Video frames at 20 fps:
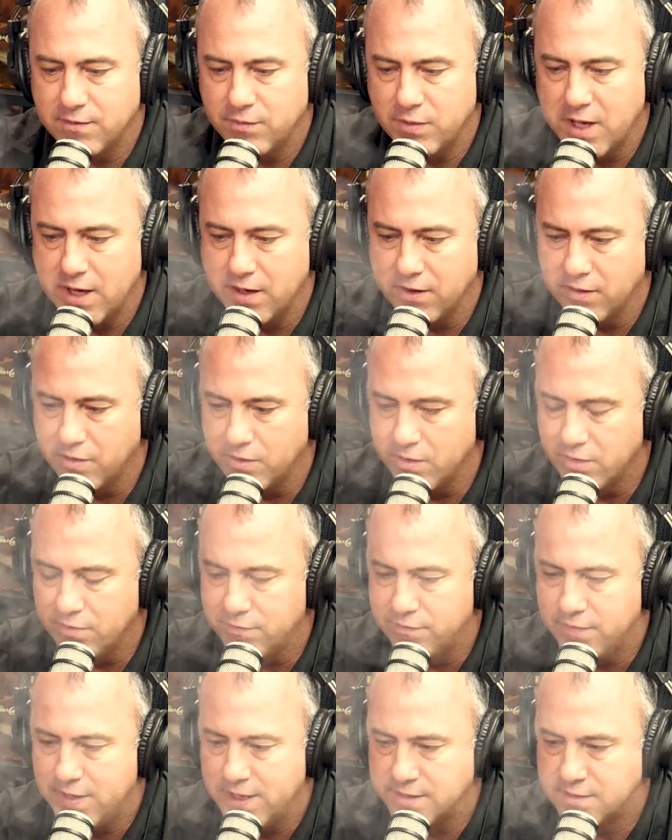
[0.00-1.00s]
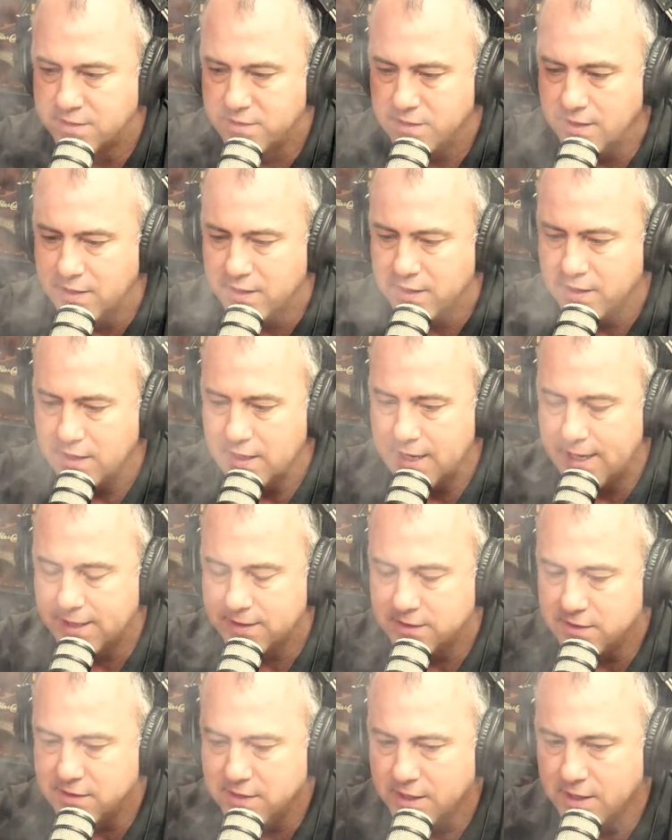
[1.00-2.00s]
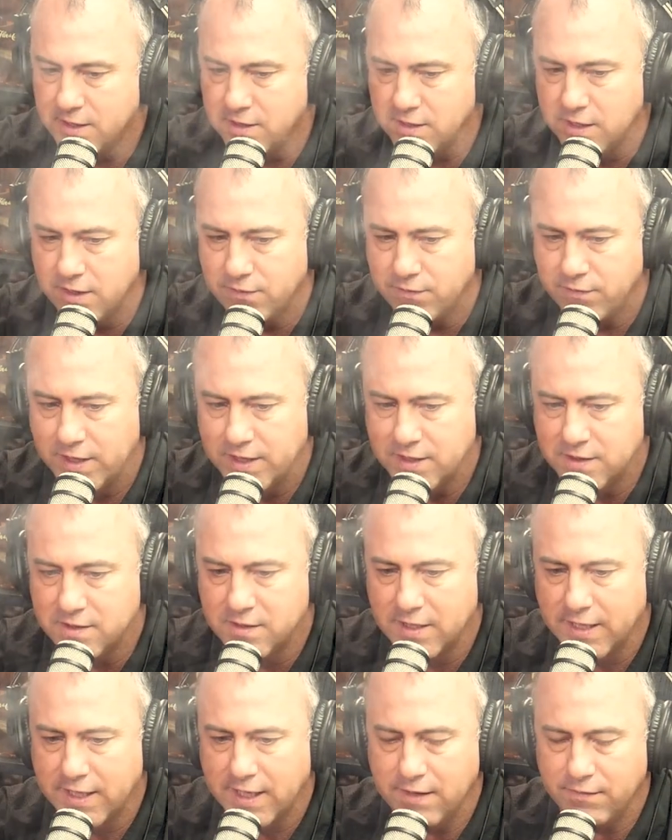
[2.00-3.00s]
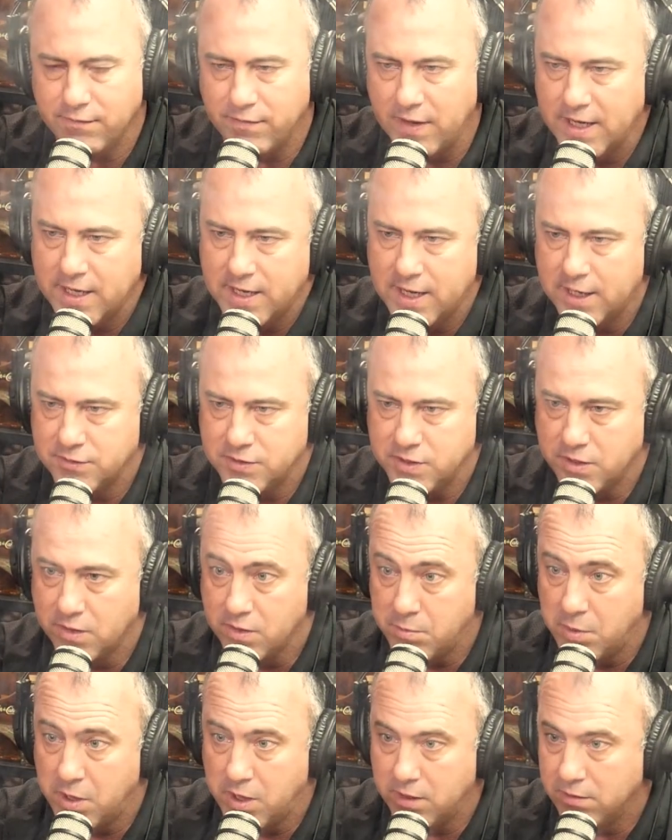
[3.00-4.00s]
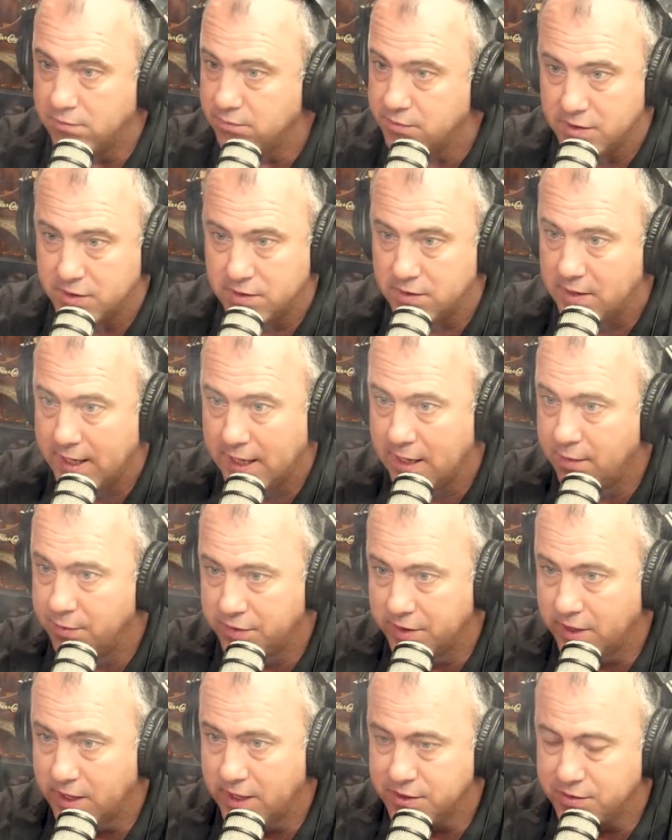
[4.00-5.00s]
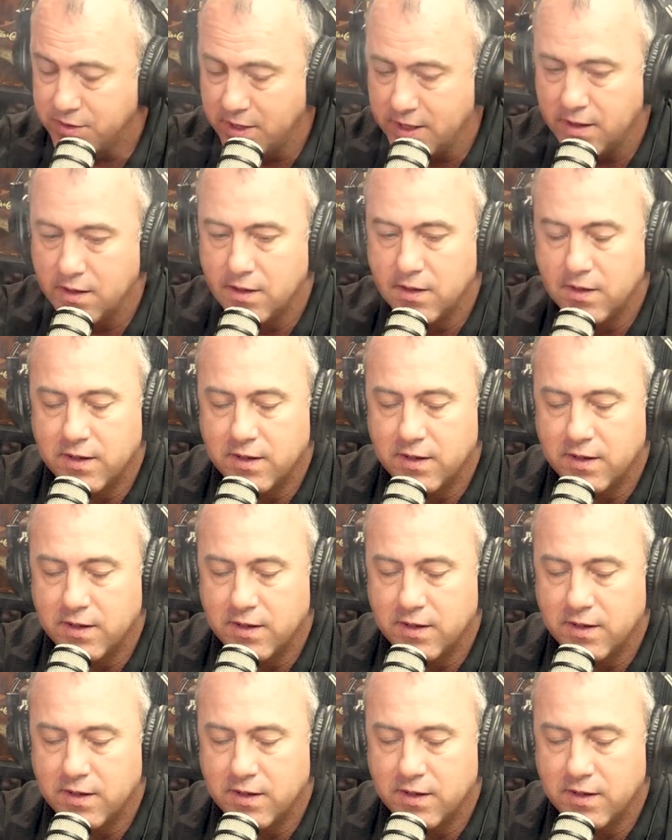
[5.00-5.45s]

we had a little event. And then at the end of the event, I got invited out to go to the bar, just hang out with you guys, right?